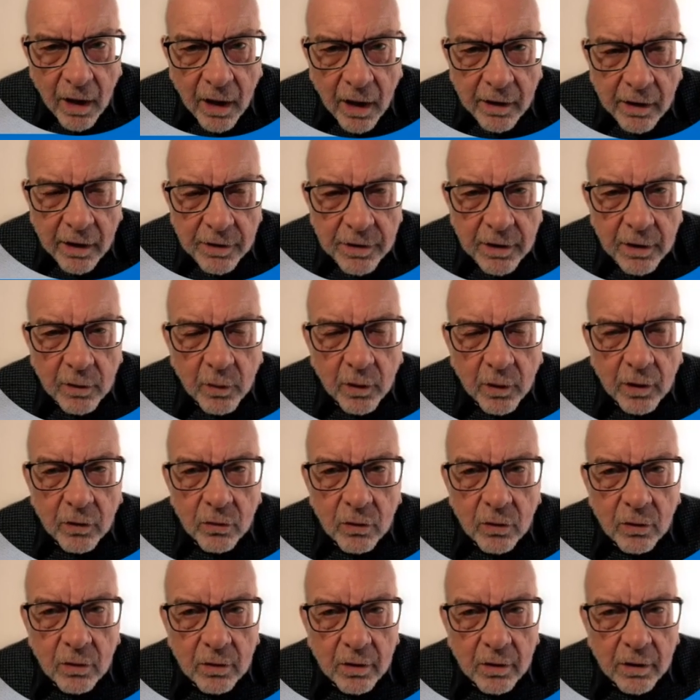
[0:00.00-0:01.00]
And I think we
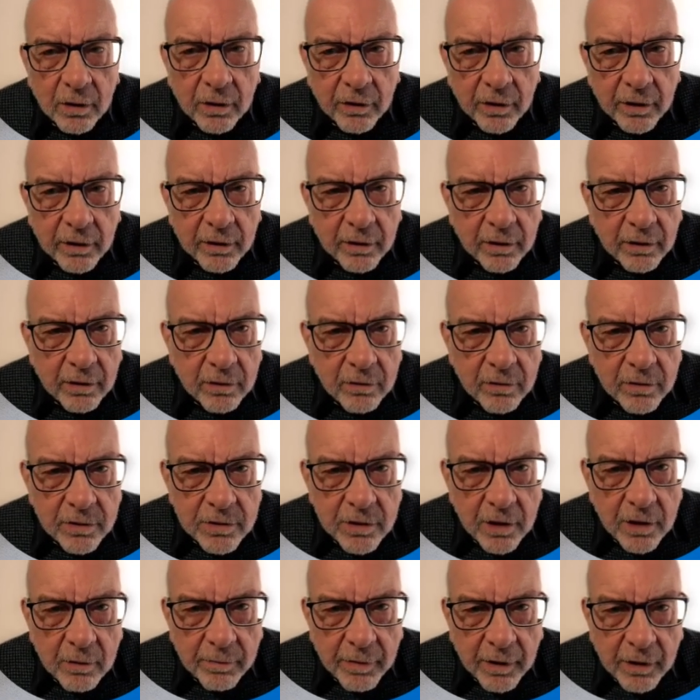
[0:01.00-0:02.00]
can all agree that there
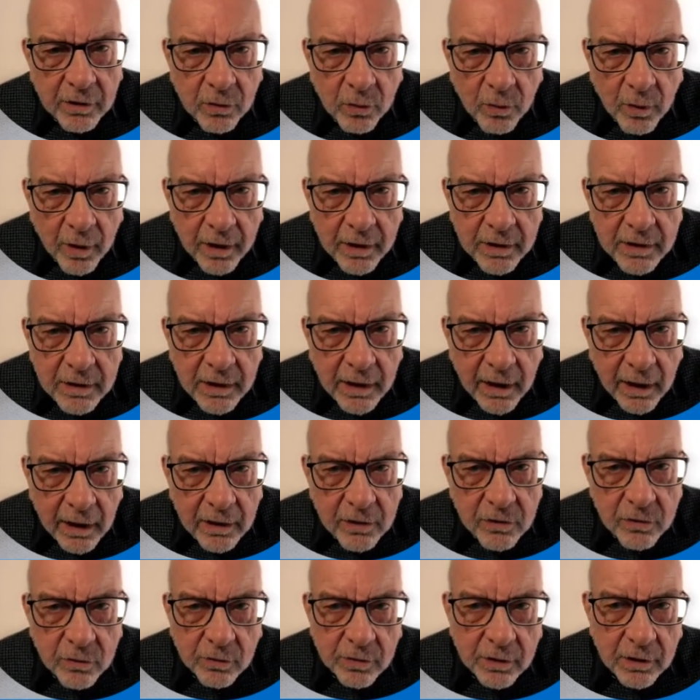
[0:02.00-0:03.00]
is no better way to
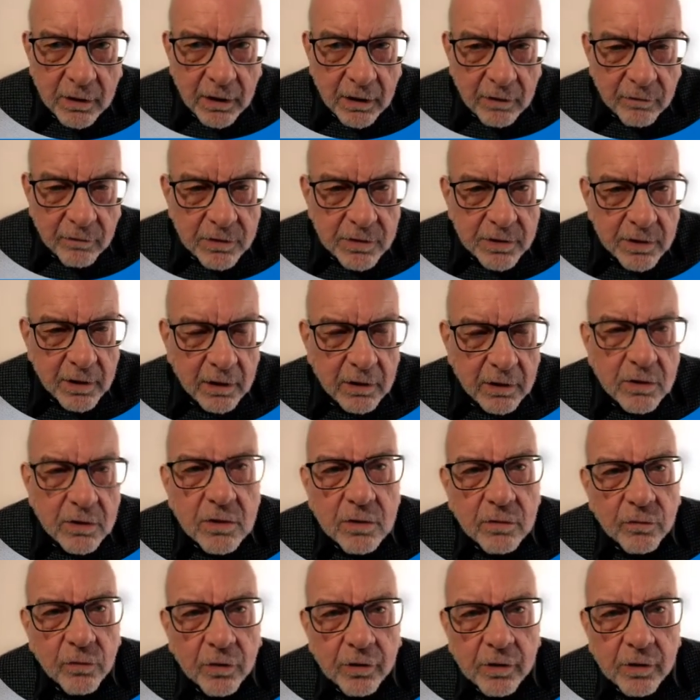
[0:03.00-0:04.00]
get or to give a
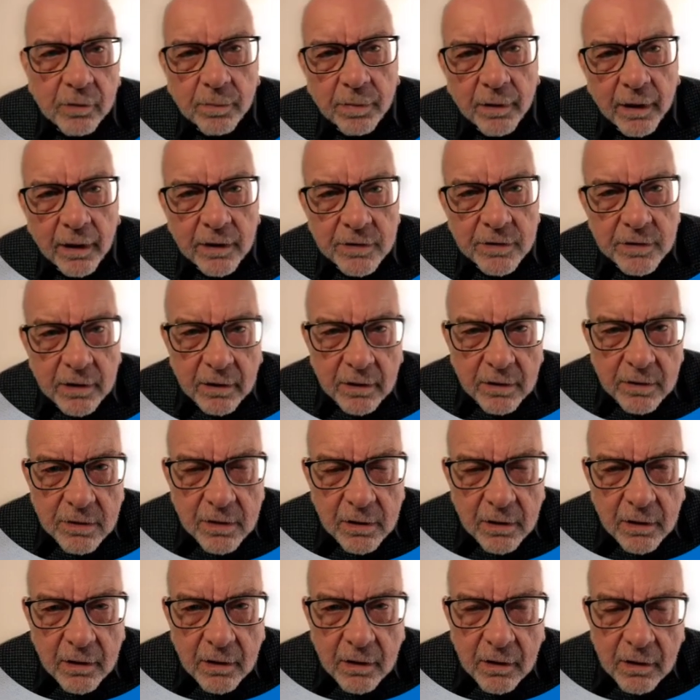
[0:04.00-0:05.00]
sense of what a place
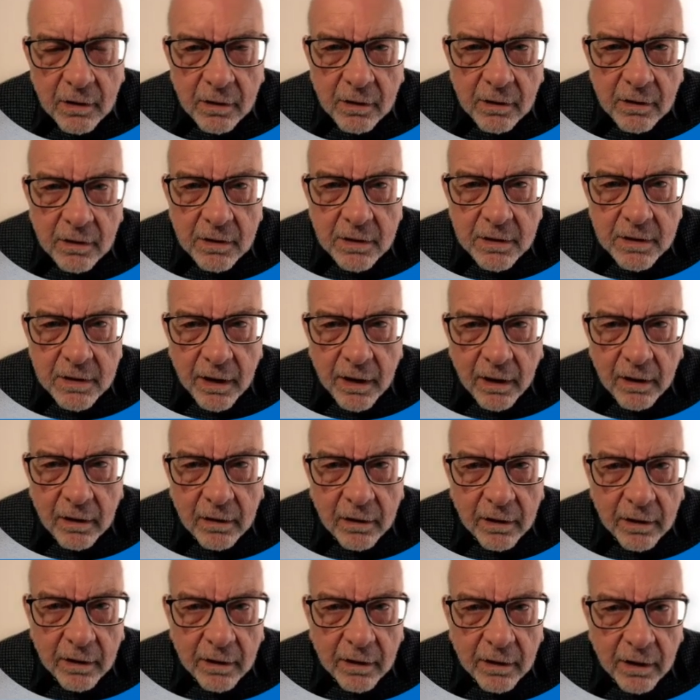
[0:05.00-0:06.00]
is than to
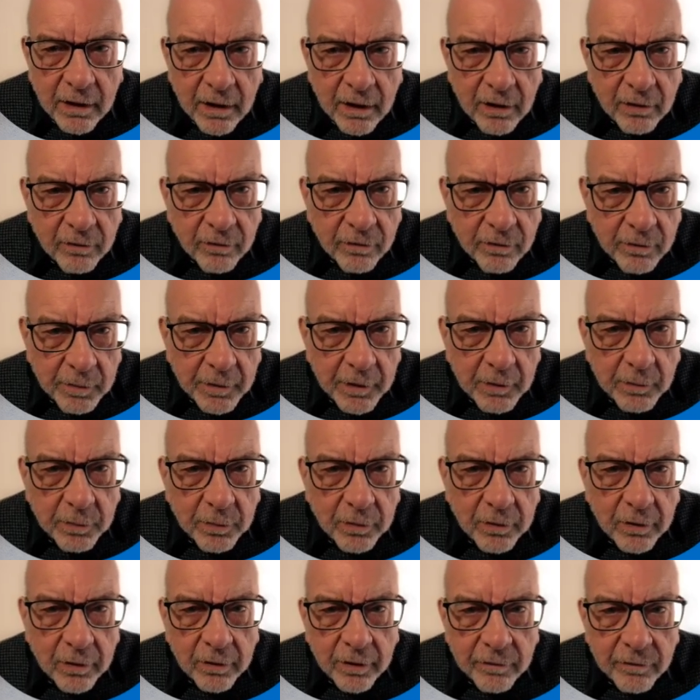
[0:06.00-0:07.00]
tell and hear of the
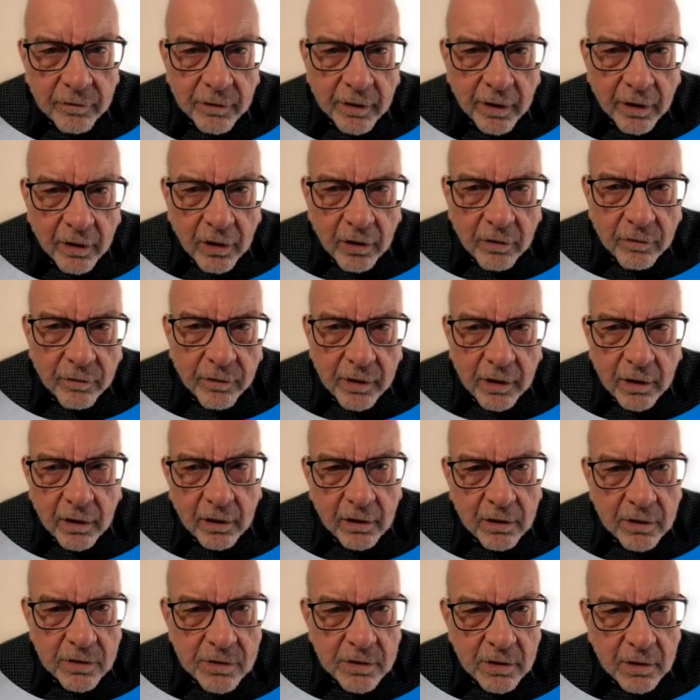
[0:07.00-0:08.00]
people who lived there over the
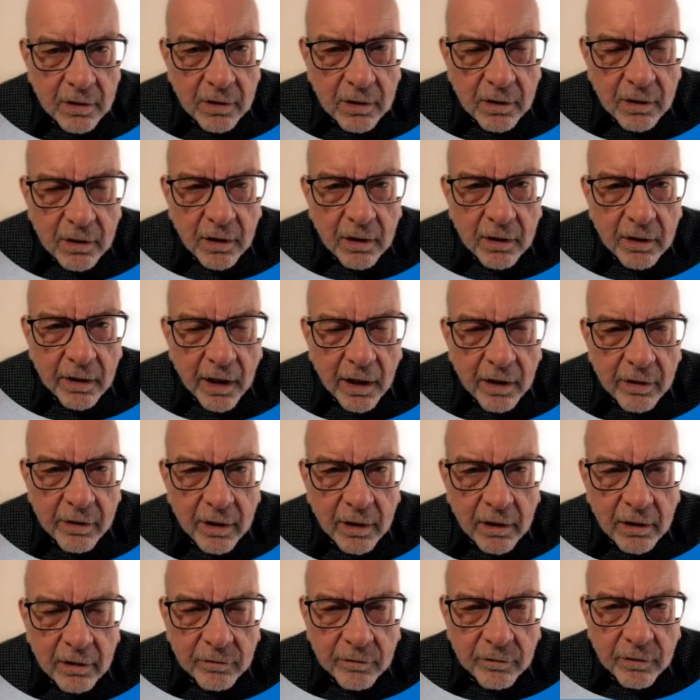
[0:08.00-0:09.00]
years and how
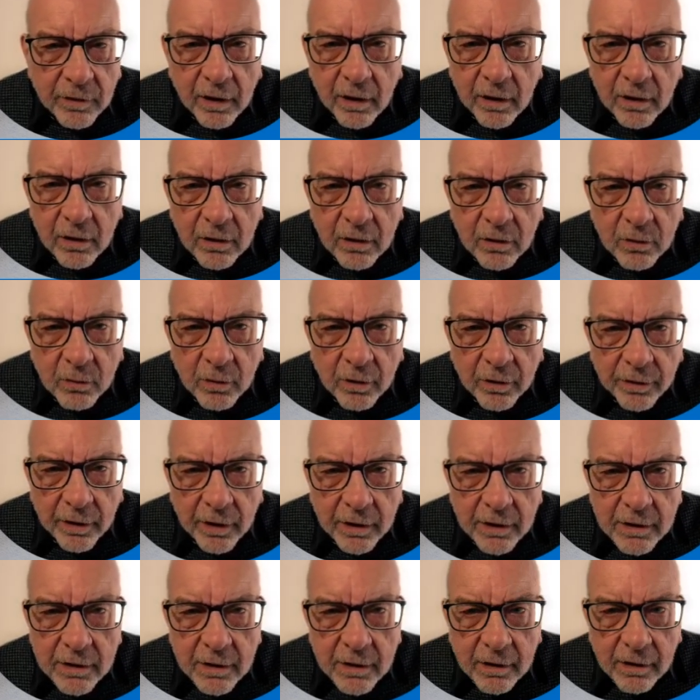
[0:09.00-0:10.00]
they lived there and what
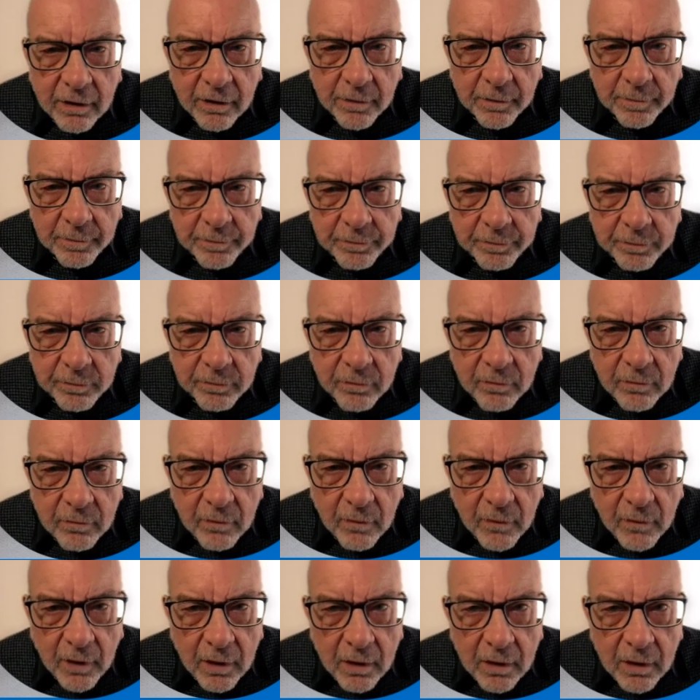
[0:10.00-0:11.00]
they did.
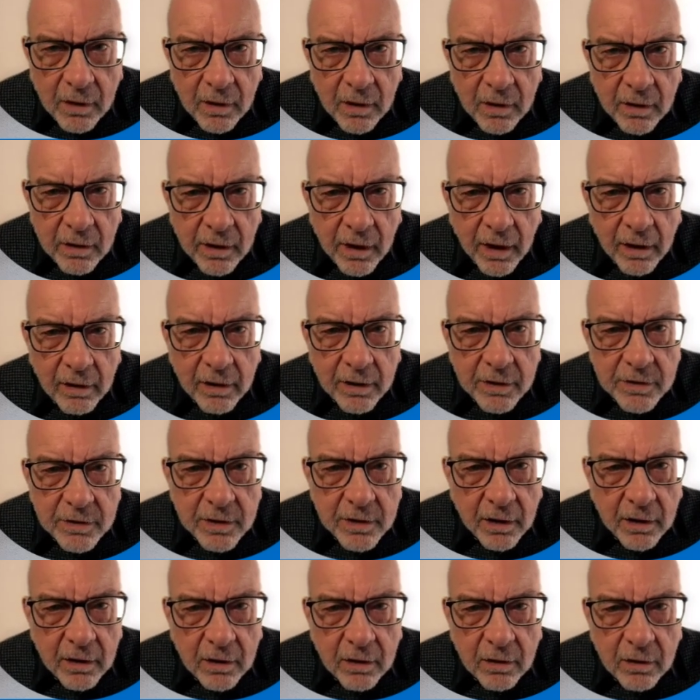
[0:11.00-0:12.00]
Now
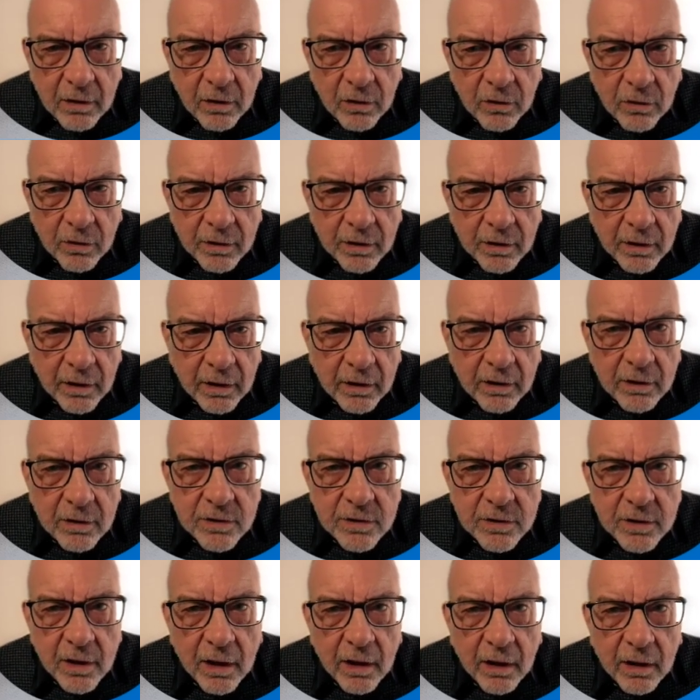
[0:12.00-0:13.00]
let's take a look
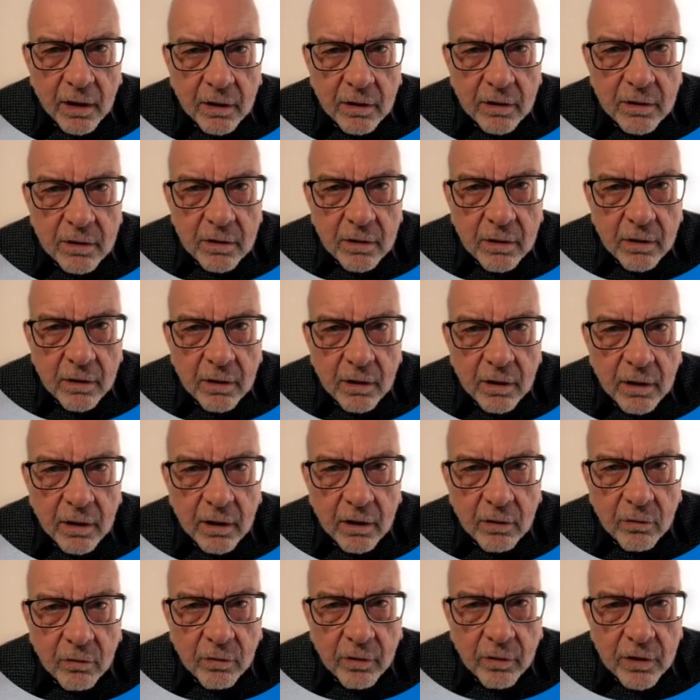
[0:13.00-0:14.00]
inside
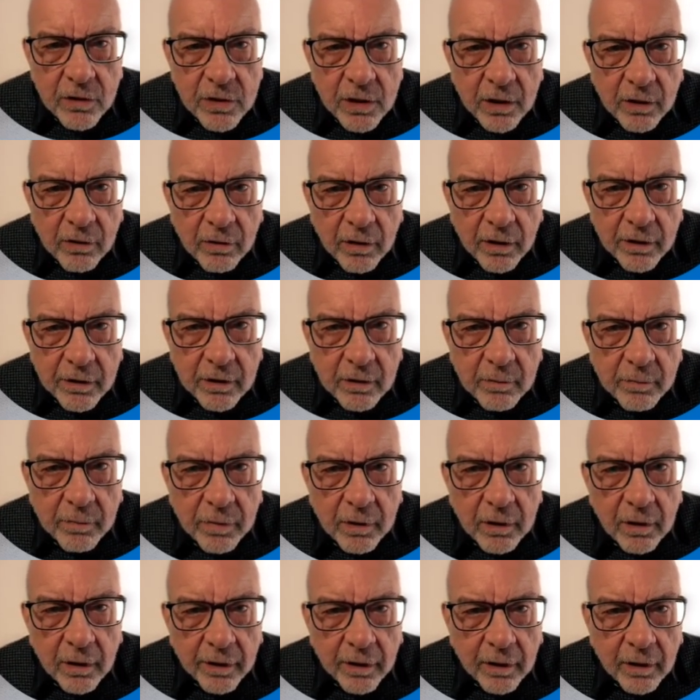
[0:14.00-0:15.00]
the
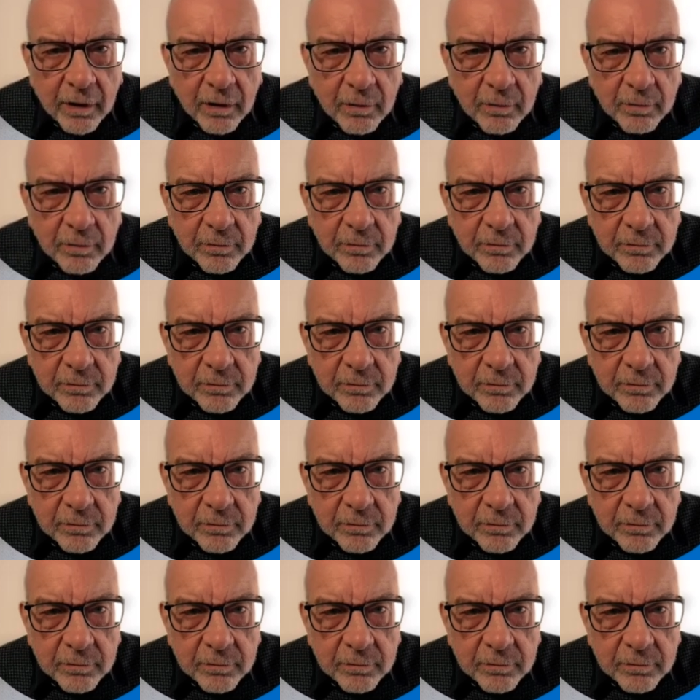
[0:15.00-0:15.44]
regenerated building.